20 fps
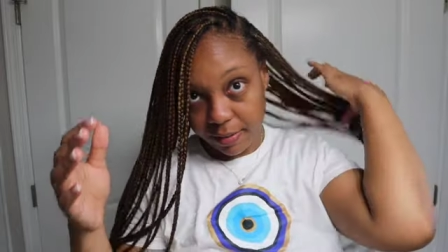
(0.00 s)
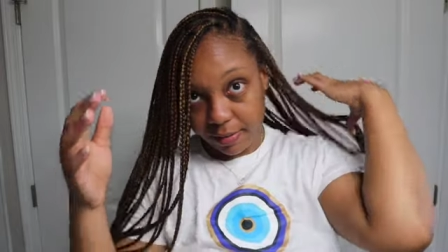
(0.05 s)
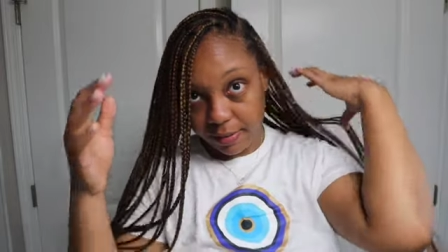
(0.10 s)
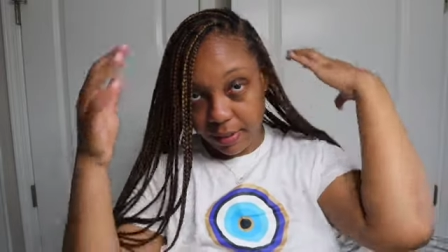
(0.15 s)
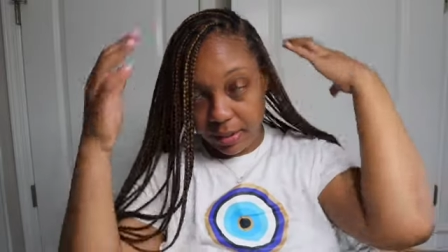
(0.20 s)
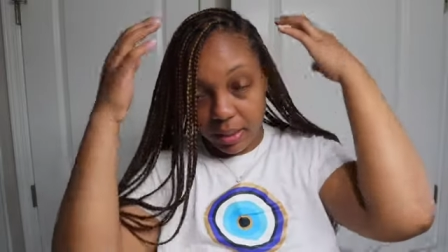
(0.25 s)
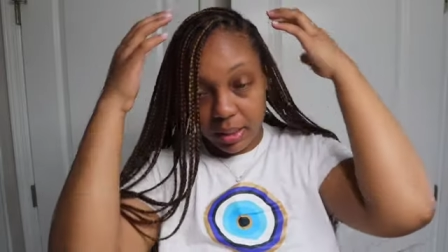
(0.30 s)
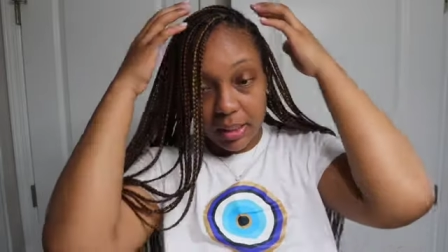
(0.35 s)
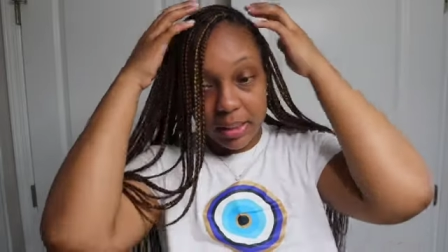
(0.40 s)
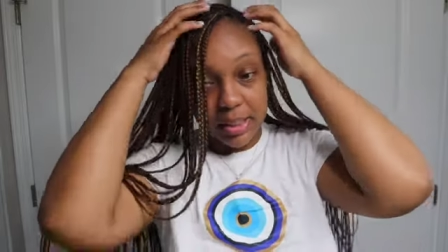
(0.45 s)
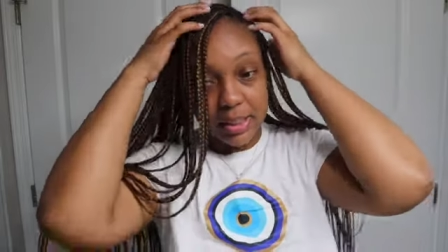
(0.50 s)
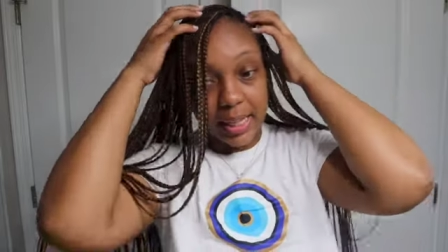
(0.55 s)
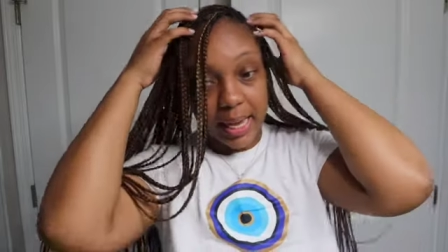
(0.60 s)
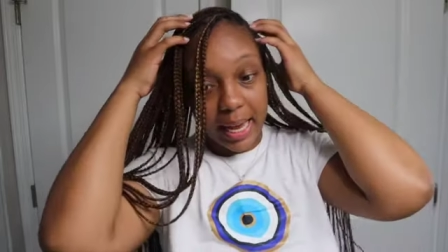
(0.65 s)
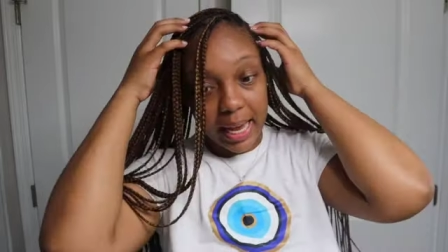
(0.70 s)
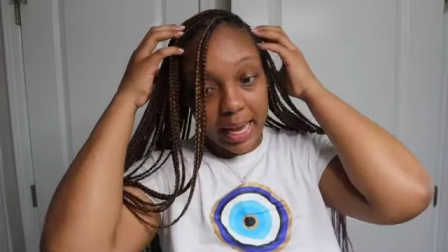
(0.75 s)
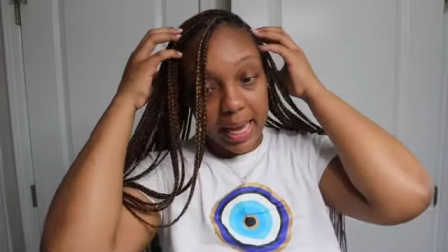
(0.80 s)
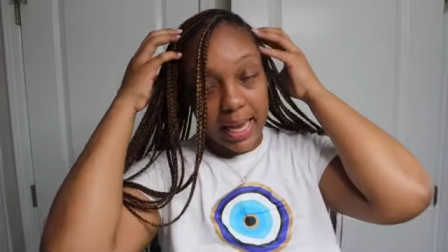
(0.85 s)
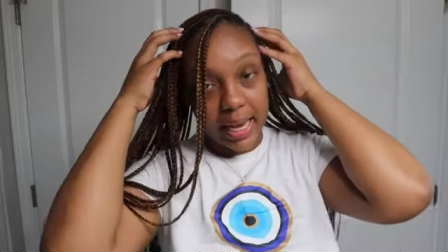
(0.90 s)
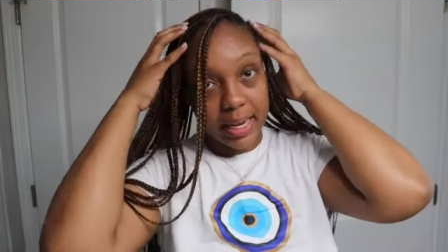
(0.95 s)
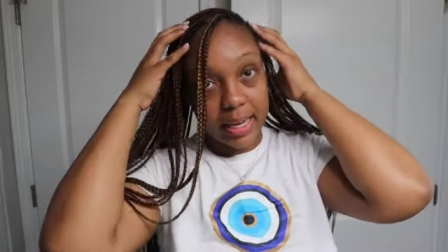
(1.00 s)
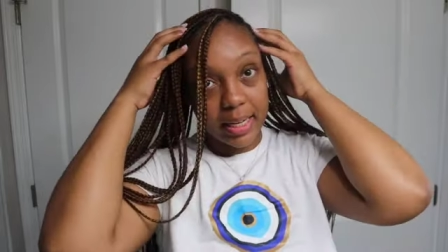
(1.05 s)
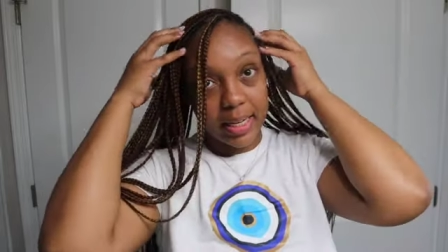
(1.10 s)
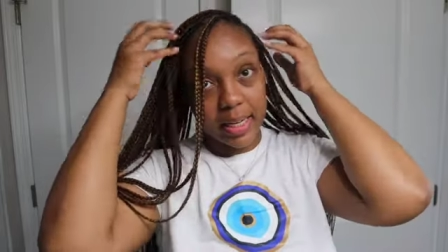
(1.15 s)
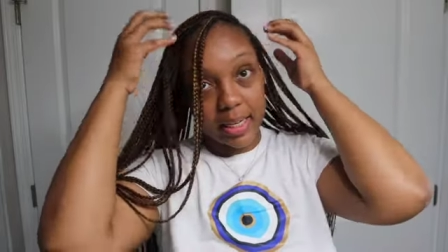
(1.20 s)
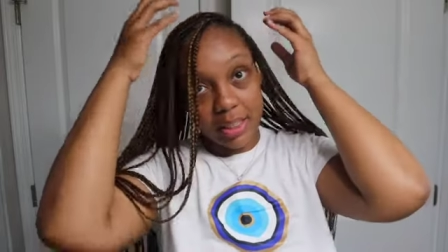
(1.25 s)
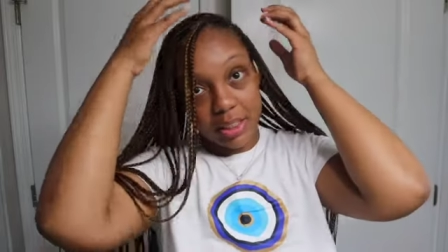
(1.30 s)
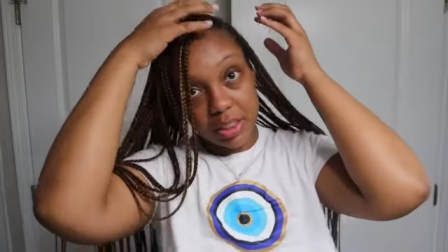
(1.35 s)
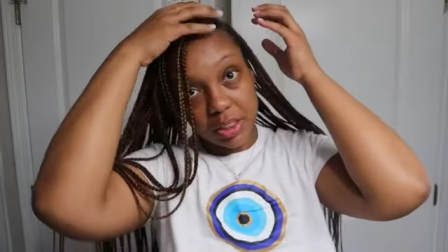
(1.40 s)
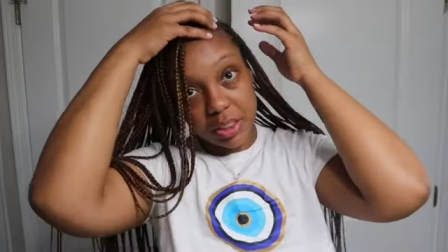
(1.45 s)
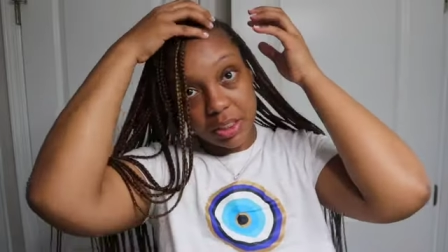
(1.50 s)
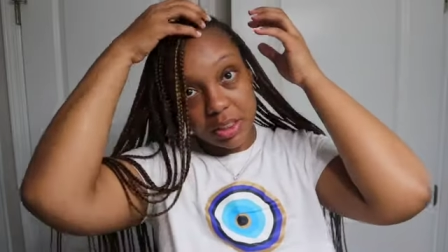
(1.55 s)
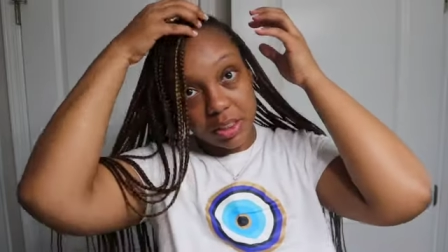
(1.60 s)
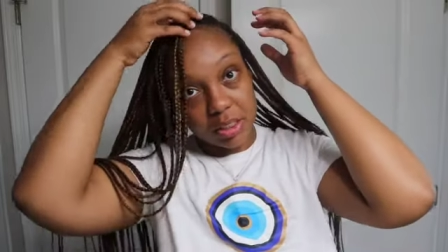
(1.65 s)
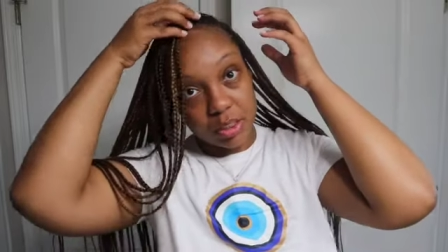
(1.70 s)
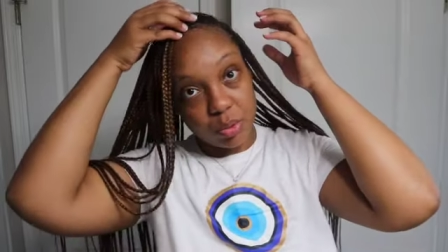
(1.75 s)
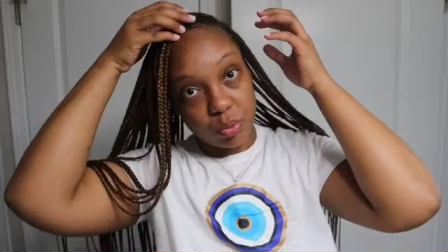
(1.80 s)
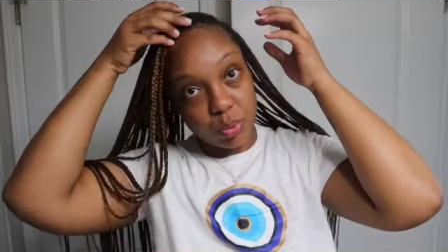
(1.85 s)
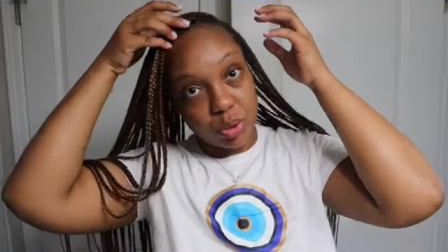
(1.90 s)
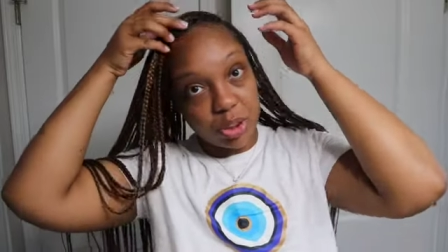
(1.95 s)
feeling sad and anxious
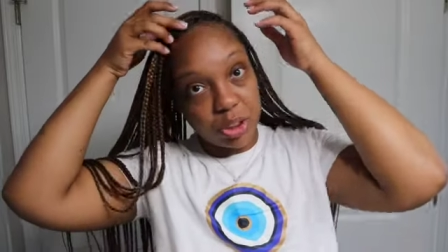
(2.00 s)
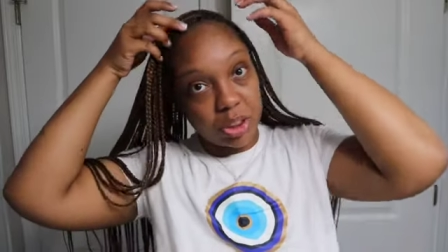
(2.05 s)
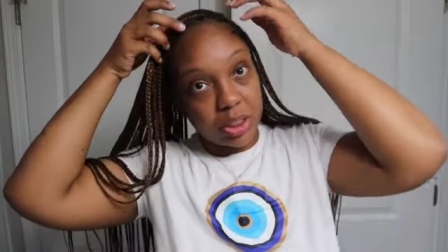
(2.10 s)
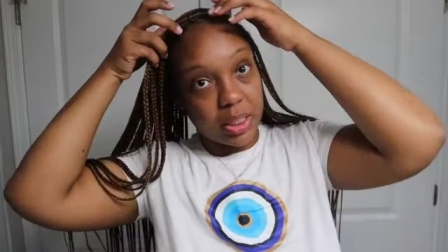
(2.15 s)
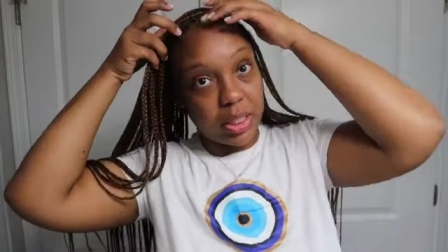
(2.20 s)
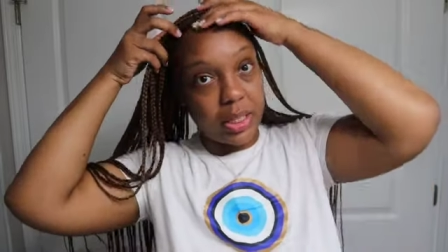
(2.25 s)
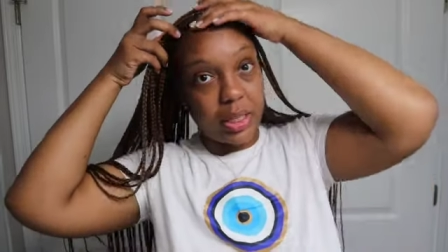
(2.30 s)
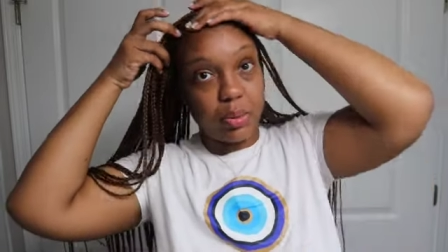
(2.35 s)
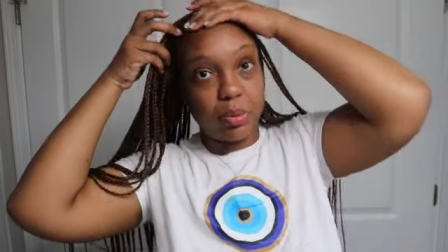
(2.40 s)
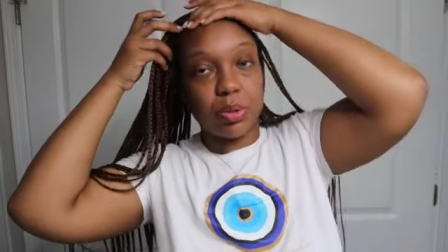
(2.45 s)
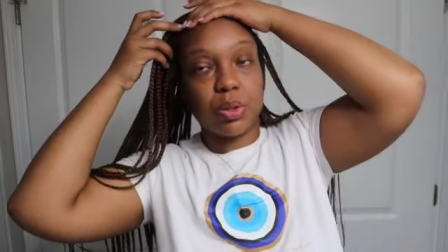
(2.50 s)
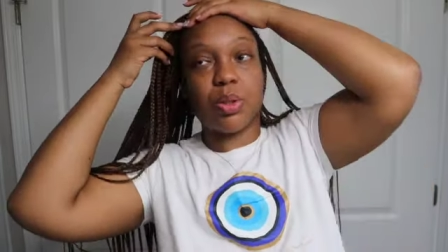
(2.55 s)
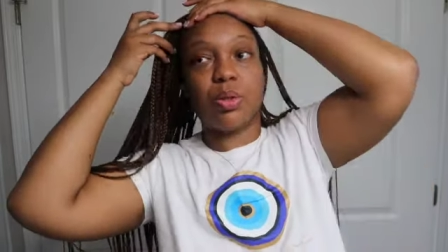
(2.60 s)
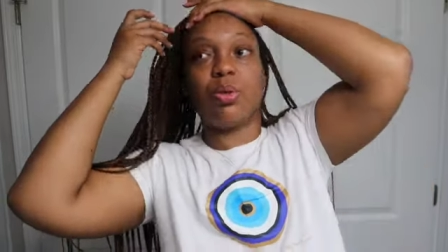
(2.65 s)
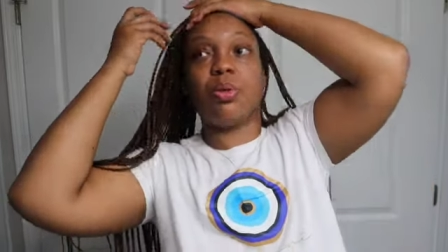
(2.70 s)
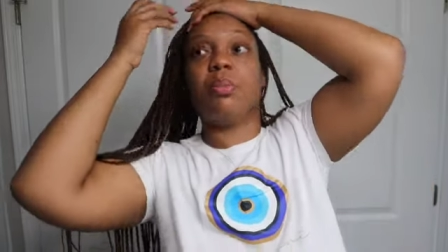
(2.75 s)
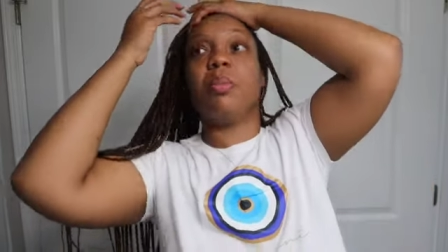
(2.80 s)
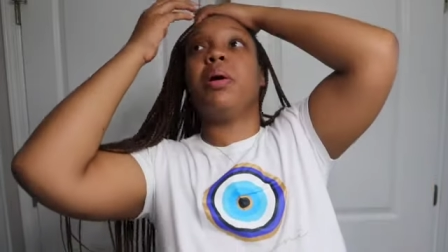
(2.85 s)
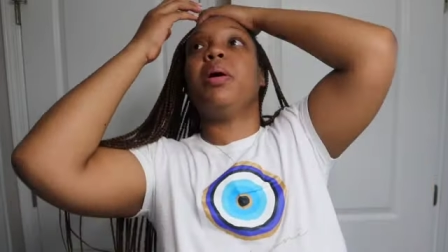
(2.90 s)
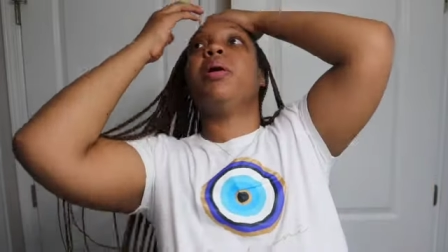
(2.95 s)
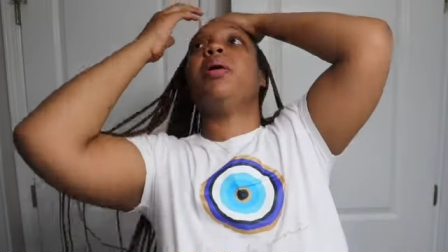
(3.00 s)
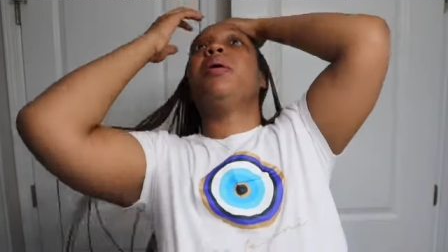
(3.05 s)
and wishing that he was home.